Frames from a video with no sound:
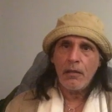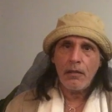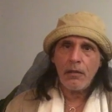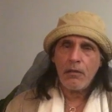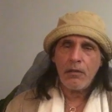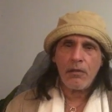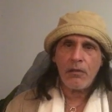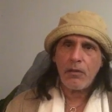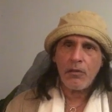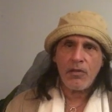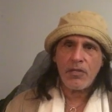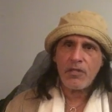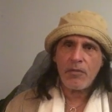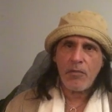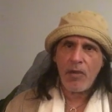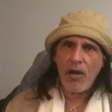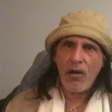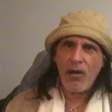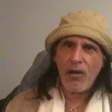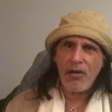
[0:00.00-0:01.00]
you don't know what's in
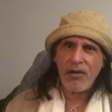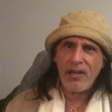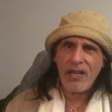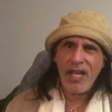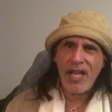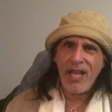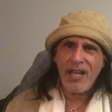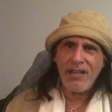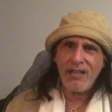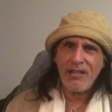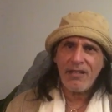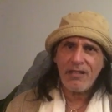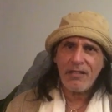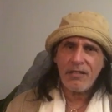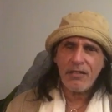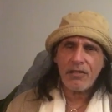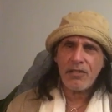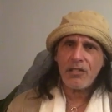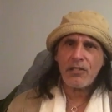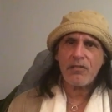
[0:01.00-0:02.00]
my heart and head
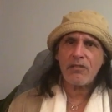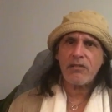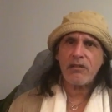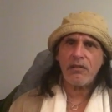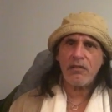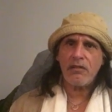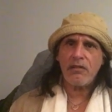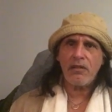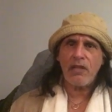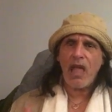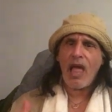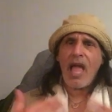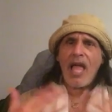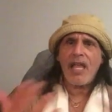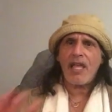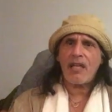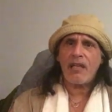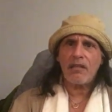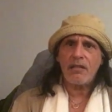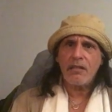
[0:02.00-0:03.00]
you're just lying